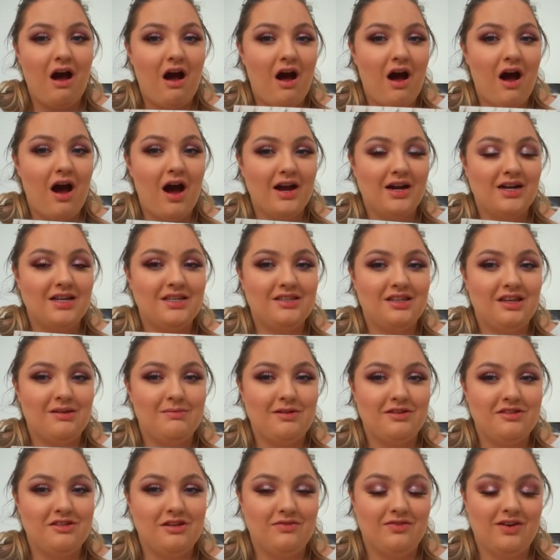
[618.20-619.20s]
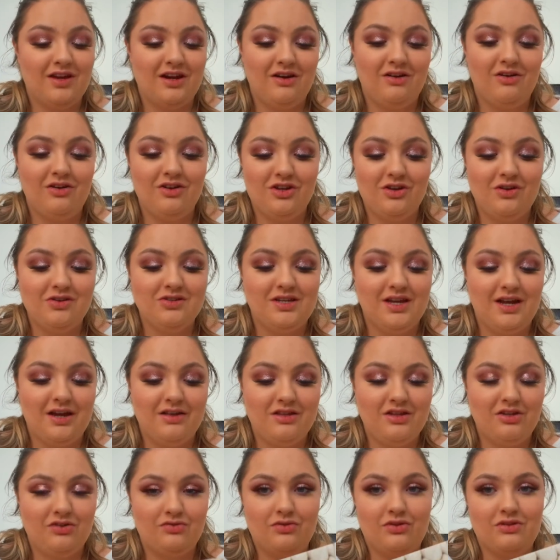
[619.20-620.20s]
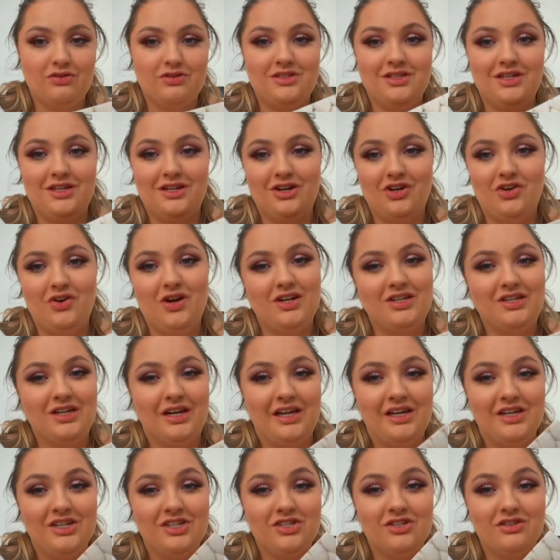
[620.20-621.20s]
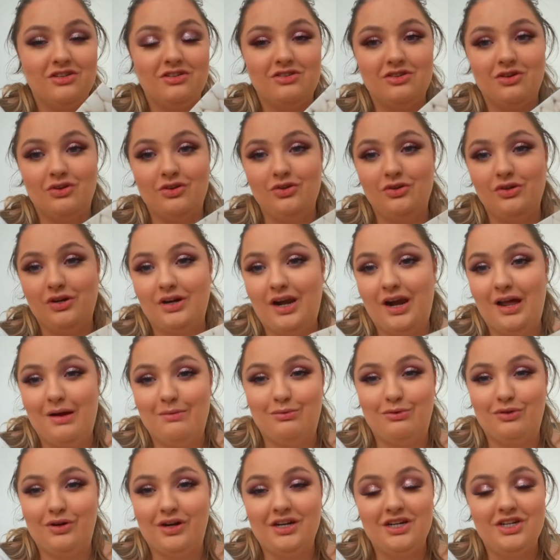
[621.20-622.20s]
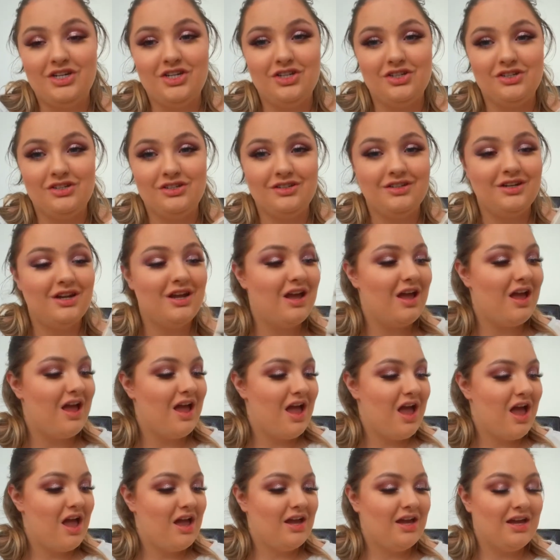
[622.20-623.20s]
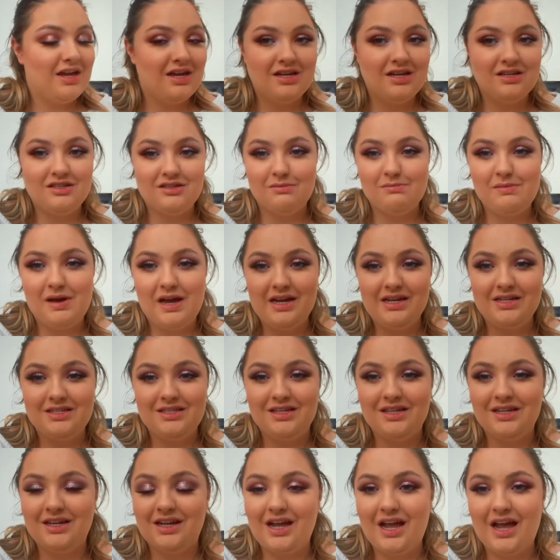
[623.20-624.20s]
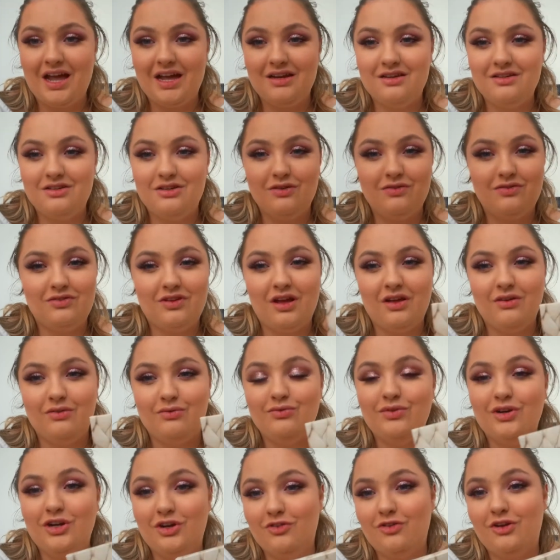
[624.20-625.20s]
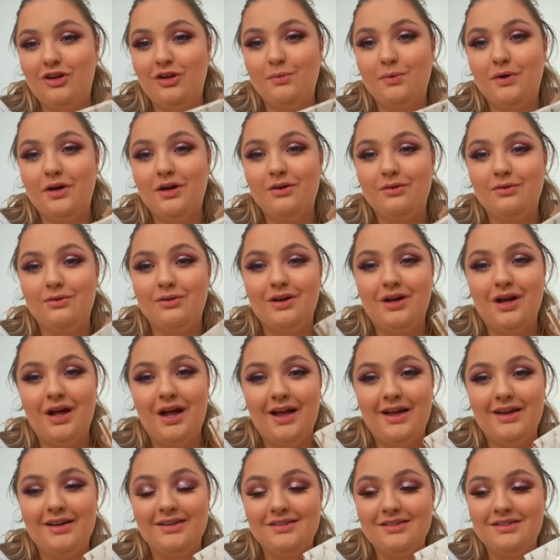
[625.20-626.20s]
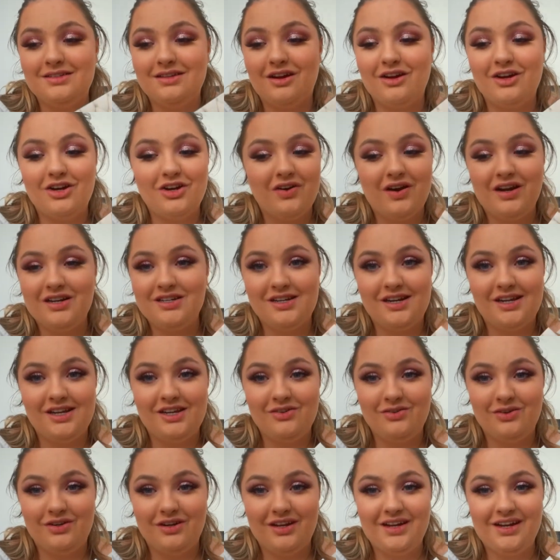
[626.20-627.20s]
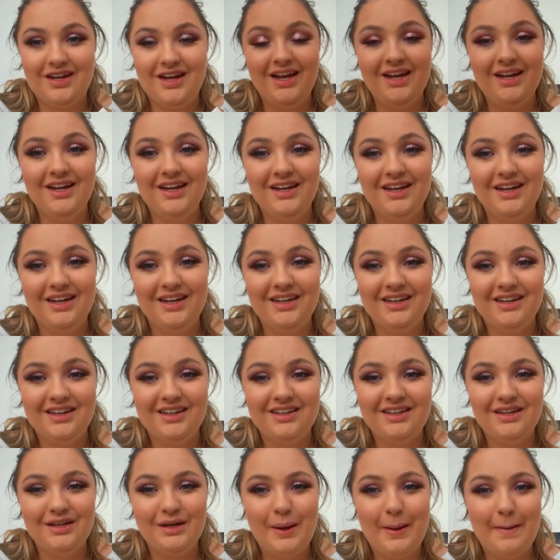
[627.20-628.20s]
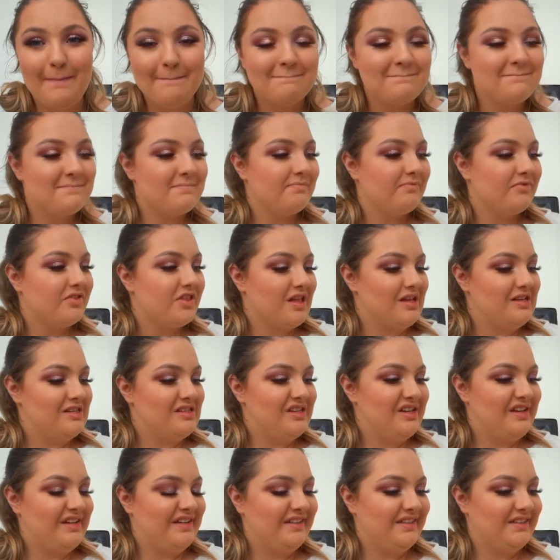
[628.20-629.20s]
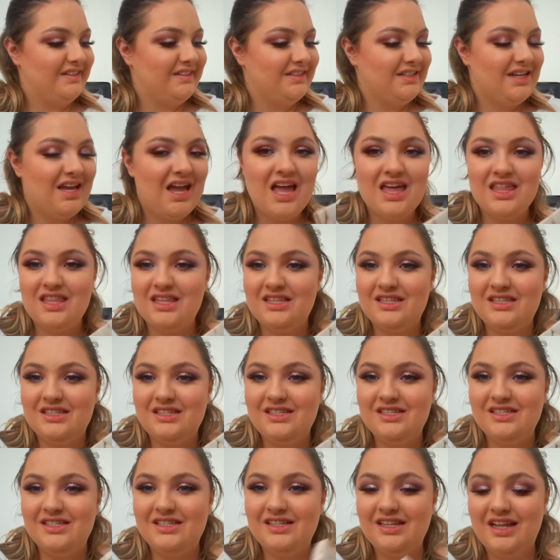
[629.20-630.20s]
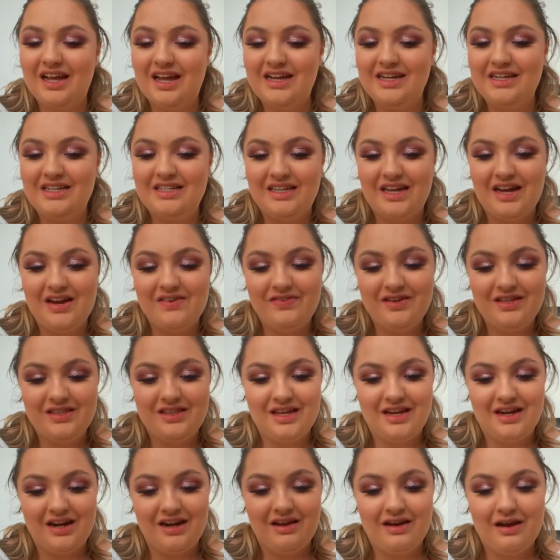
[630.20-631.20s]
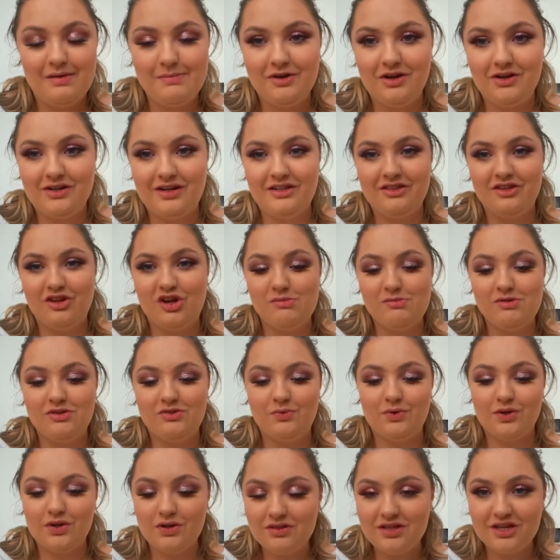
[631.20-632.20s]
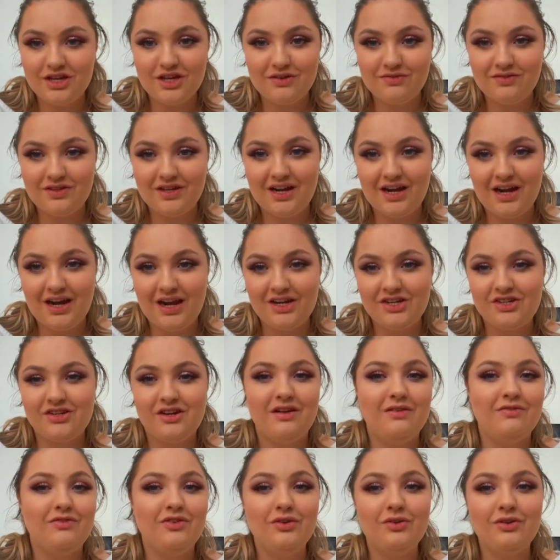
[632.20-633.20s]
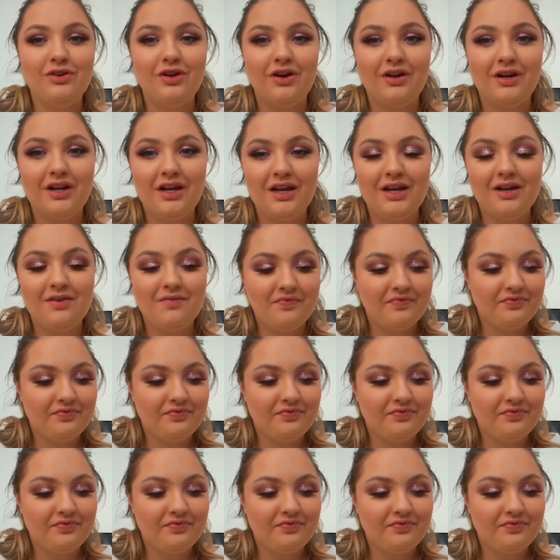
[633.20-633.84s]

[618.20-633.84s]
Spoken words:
I can see myself getting a lot of use out of this. Roxi, congratulations on your collaboration. It is amazing and you've done really, really well and I congratulate you on it. So yeah, that is everything. Let me know down in the comments what you think of the collection. Have you got it?